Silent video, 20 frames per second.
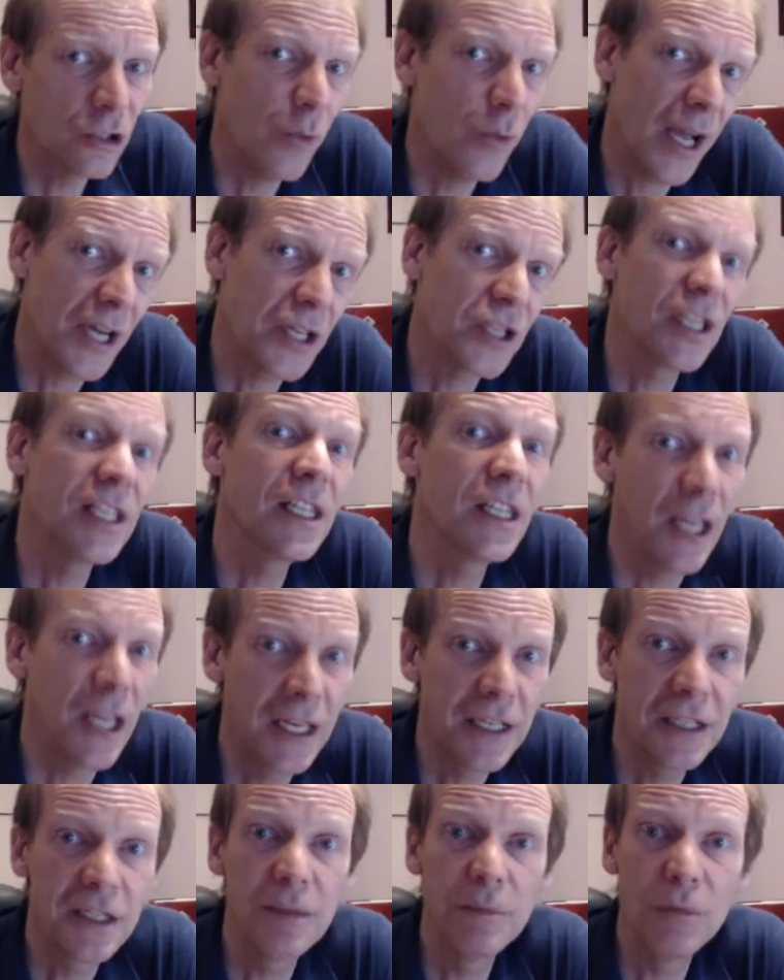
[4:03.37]
who actually
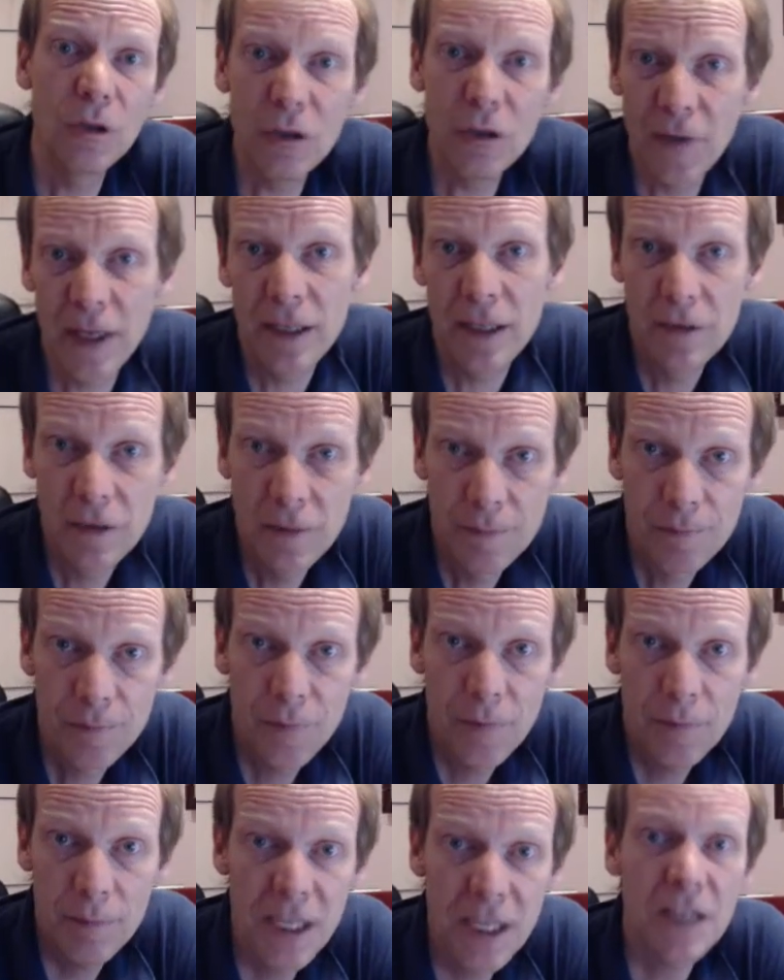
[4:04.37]
liked the movie,
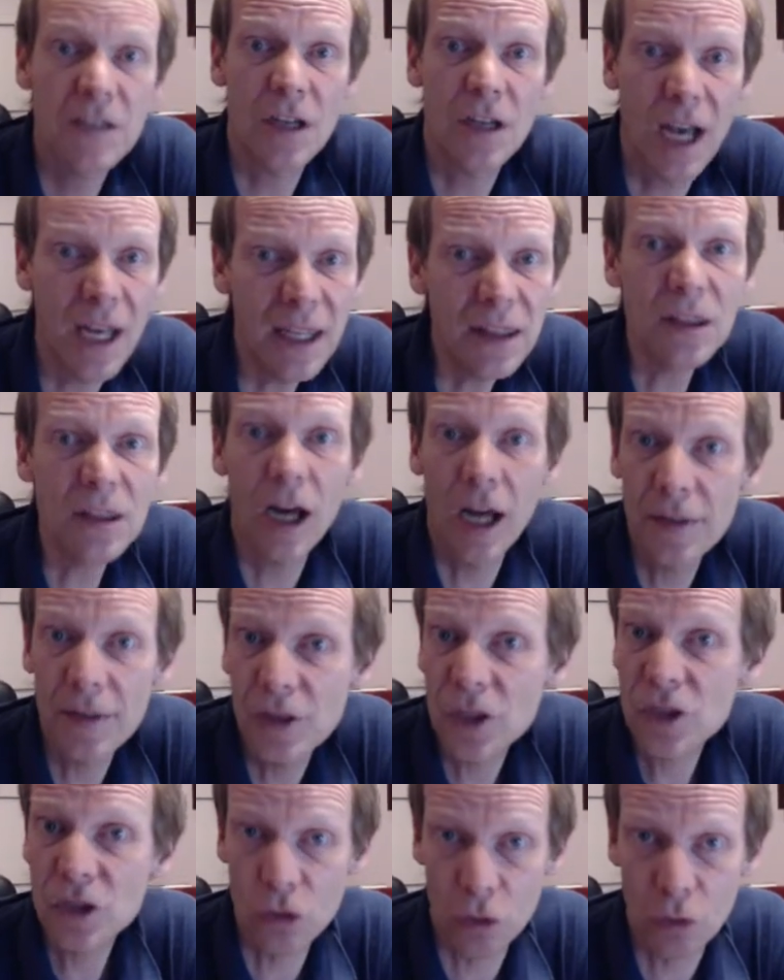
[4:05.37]
because I thought
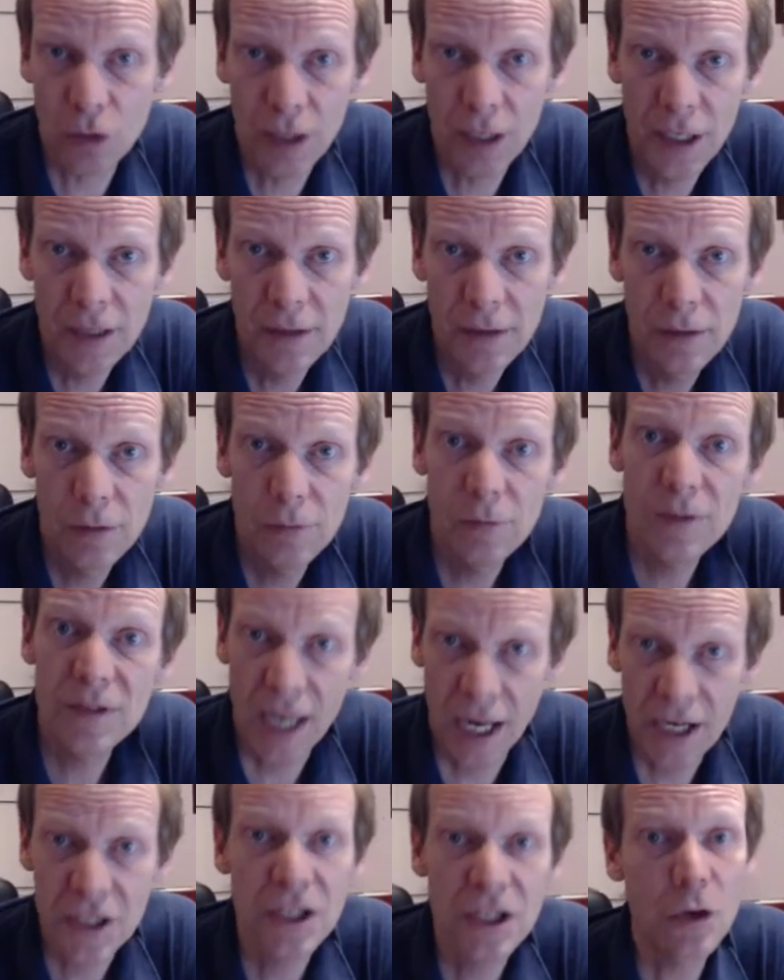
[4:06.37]
the story was
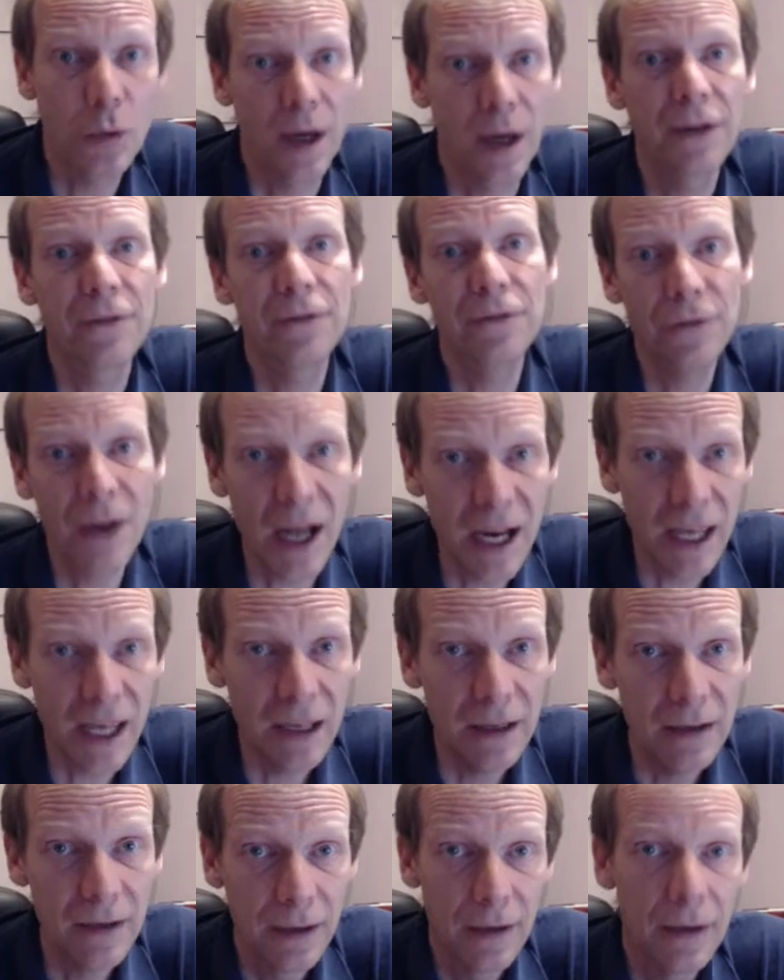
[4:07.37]
actually quite funny.
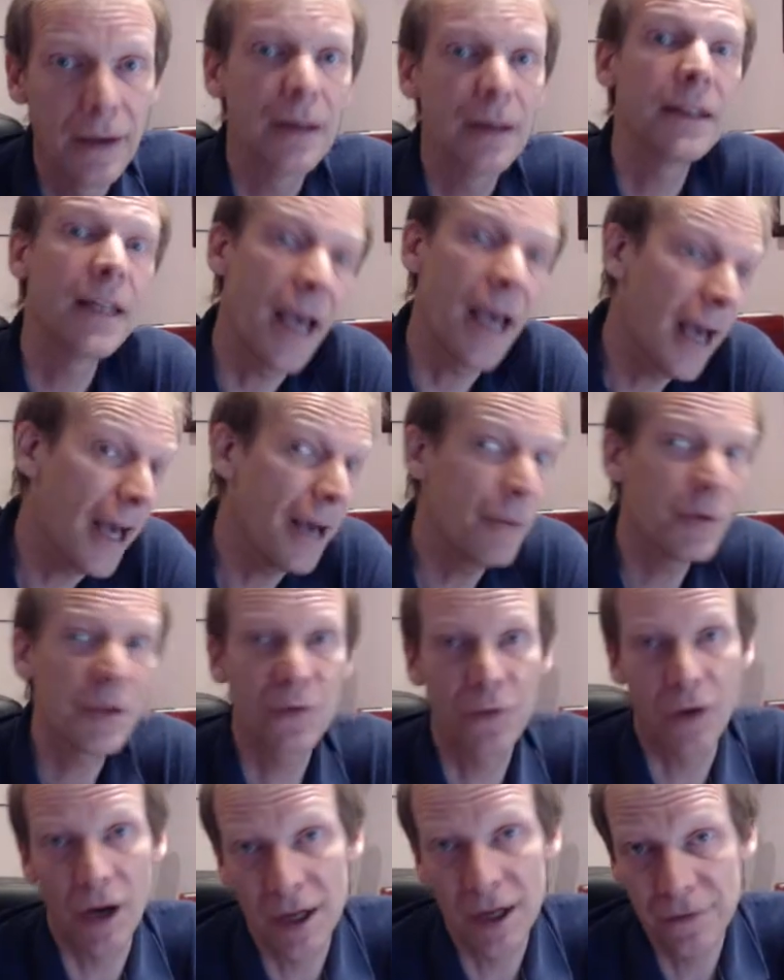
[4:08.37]
Yeah, it was
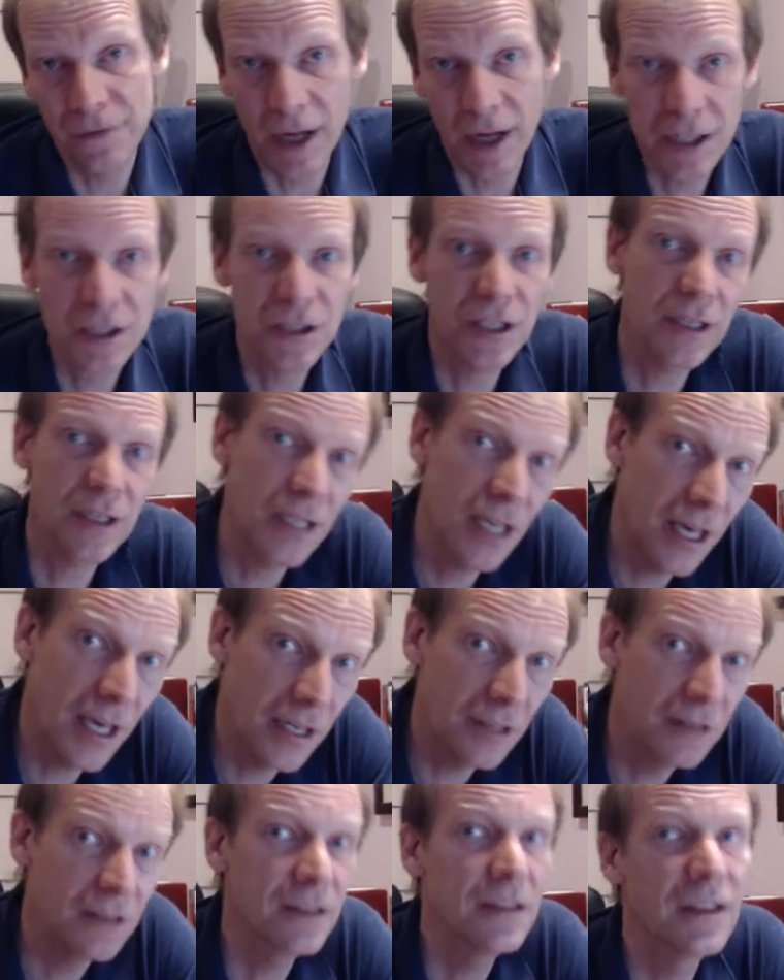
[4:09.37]
far-fetched at the
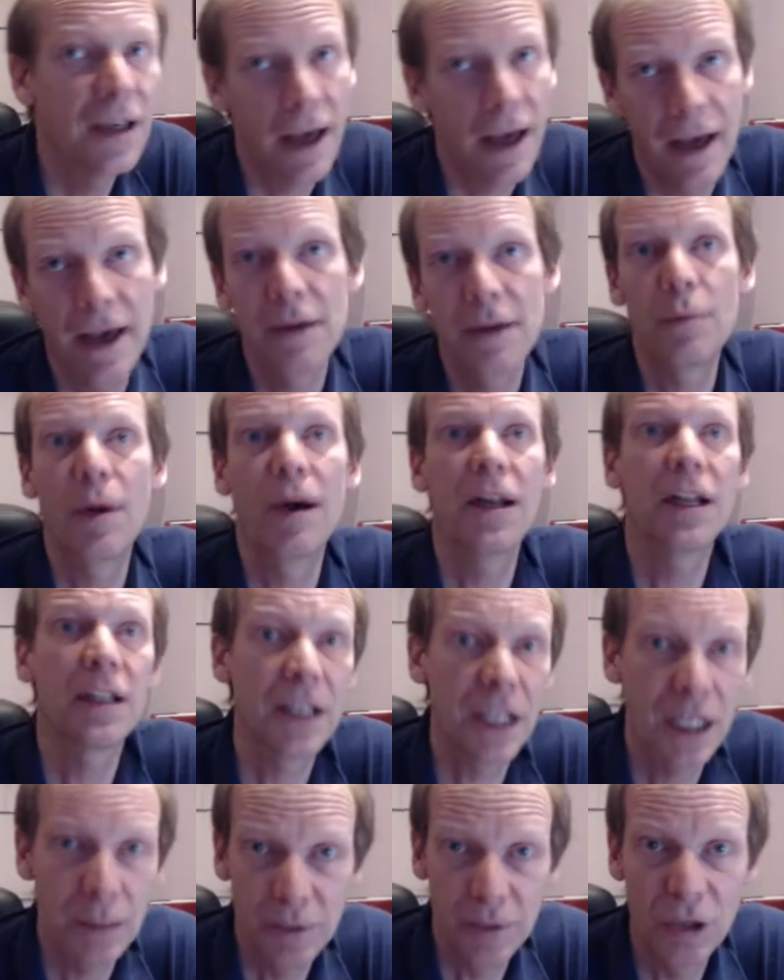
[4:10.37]
end, and yeah, it went a
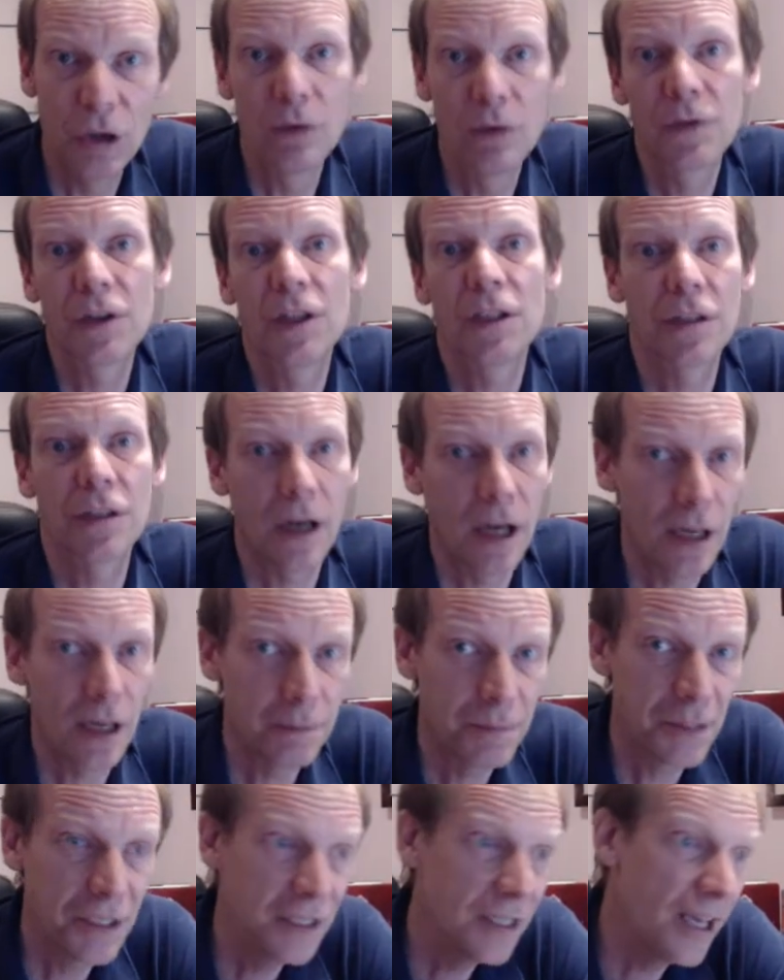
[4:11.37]
little bit over the
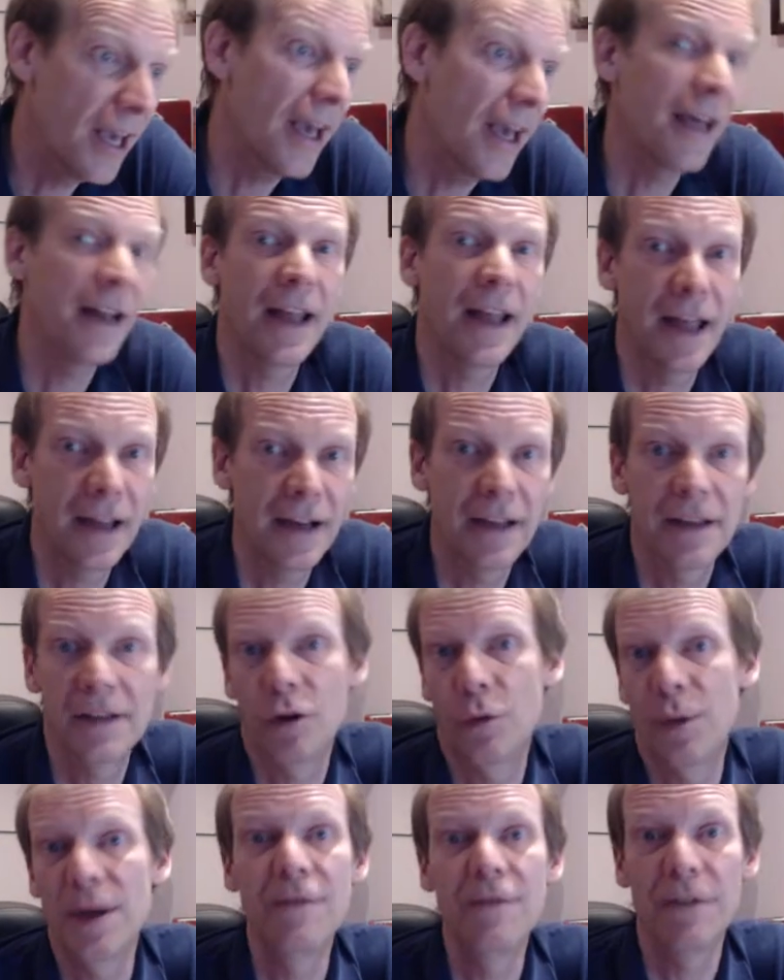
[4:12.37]
top, and yeah, it had a
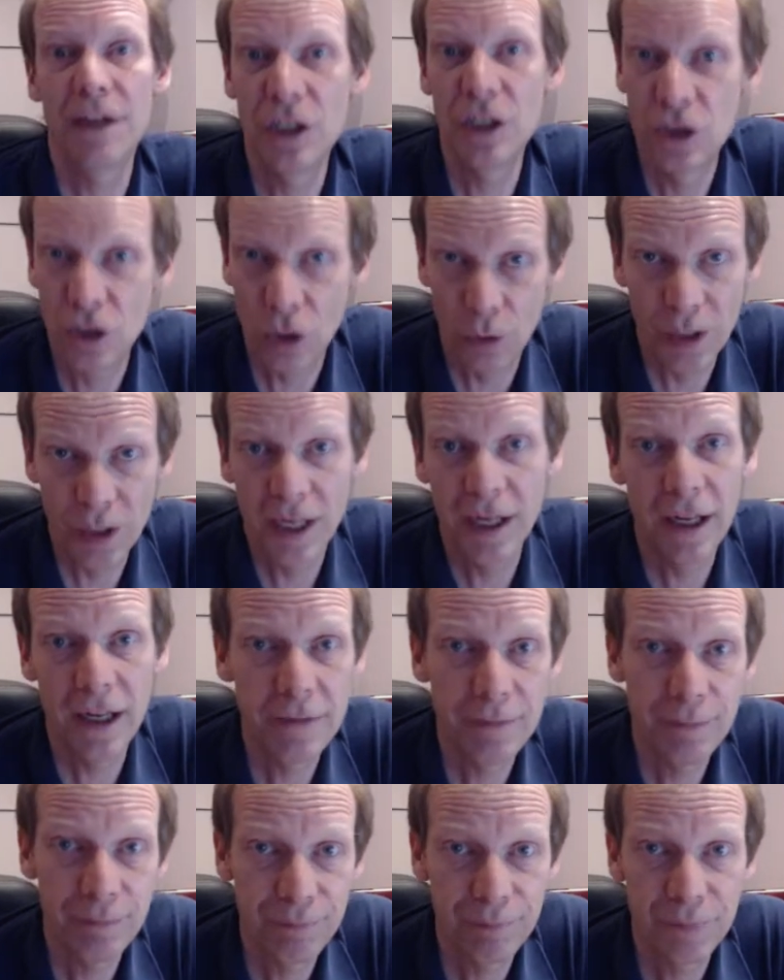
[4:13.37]
queefing joke in it.
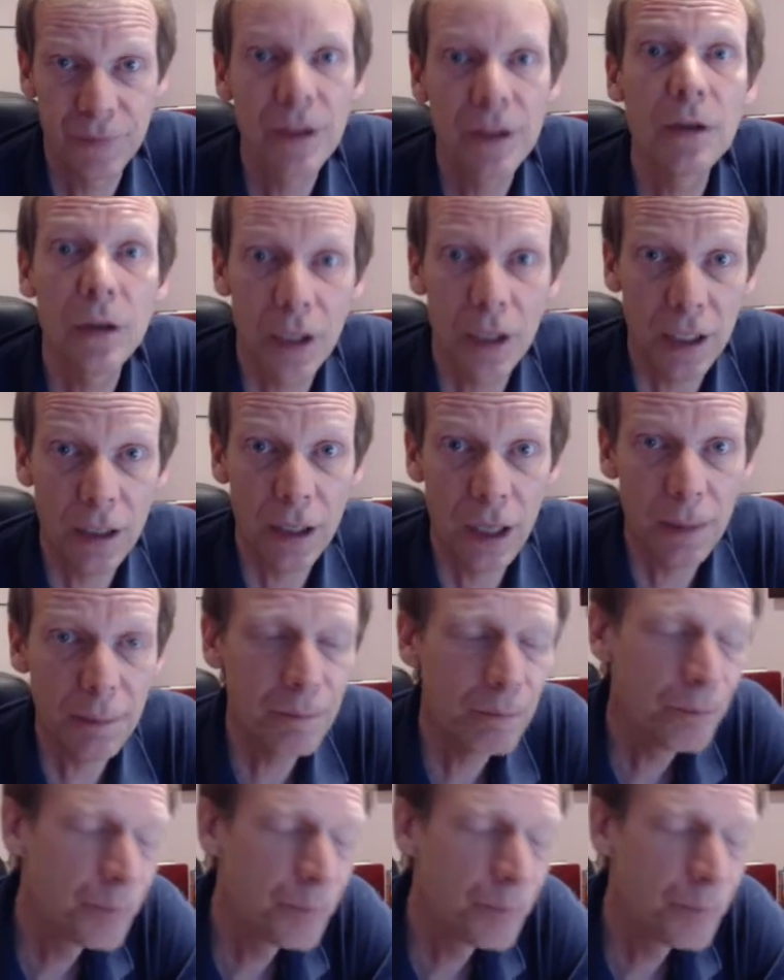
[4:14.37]
Look it up.